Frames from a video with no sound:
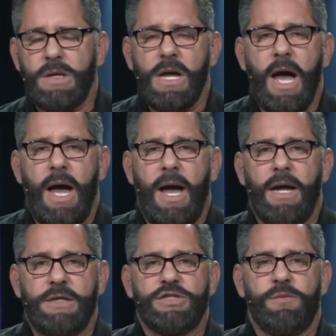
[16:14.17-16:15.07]
I,
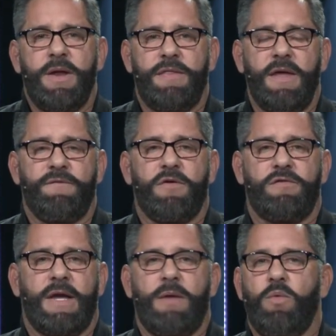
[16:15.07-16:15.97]
I just want you to think for a
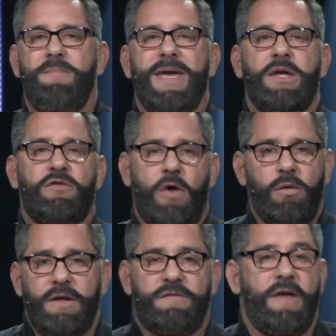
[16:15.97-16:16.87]
second would make you
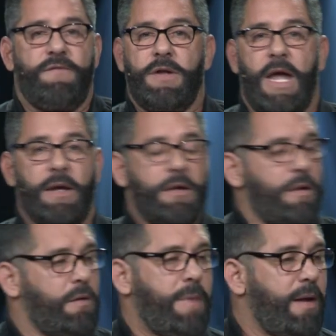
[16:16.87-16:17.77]
totally safe where you're like,
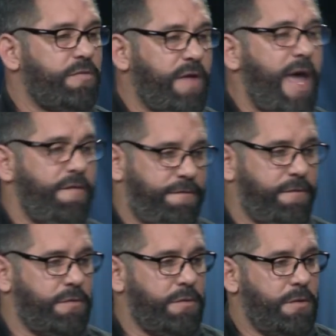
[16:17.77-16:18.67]
man, I'm safe.
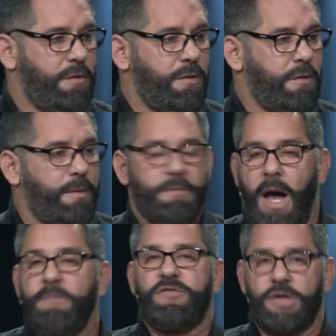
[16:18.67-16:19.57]

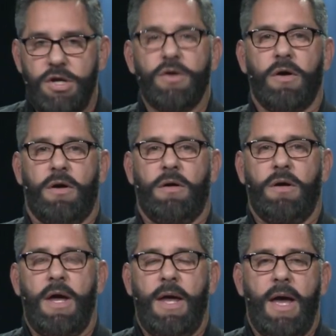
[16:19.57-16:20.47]
I'm secure.
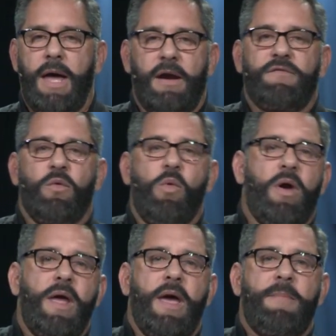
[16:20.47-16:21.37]
I, I don't have to
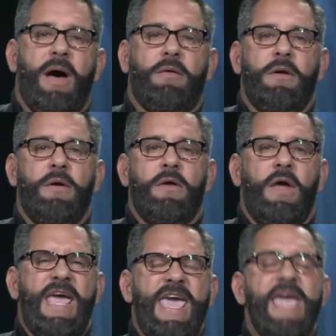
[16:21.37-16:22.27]
worry about
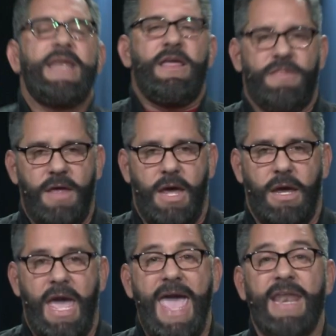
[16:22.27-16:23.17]
anything.
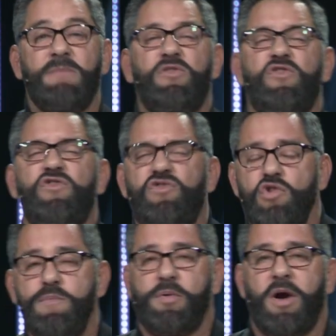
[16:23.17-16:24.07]
And I'm
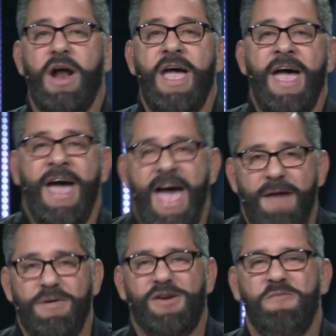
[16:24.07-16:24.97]
super
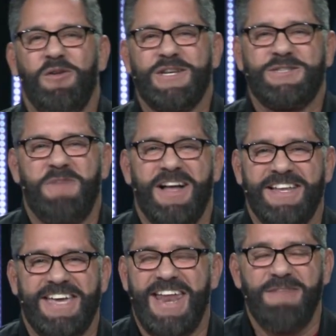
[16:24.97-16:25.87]
happy. Come on, let's smile
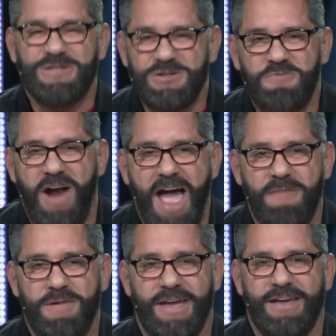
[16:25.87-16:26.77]
again. I'm super
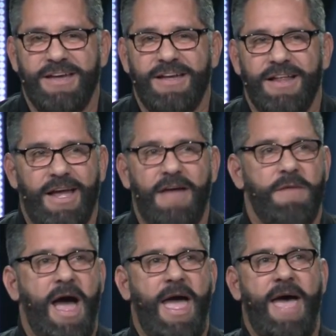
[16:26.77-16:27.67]
happy. Like I've,
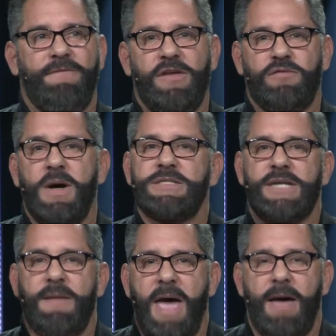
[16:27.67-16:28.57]
I have this much and
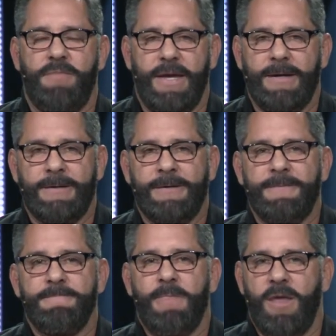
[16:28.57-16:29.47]
I'm happy.
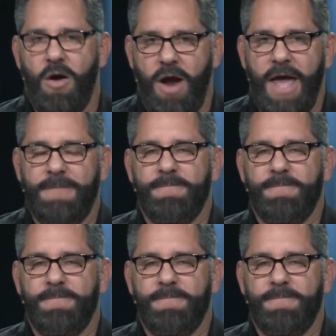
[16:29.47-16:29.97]
All right.